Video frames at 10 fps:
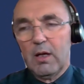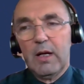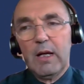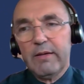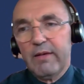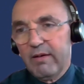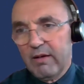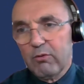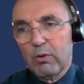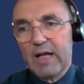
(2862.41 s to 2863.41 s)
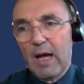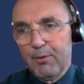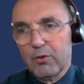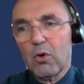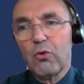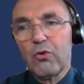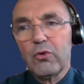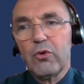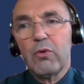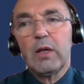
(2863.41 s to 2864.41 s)
uh and this is what happened
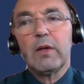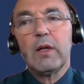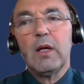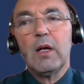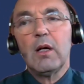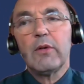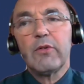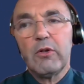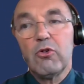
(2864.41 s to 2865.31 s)
also during the uh,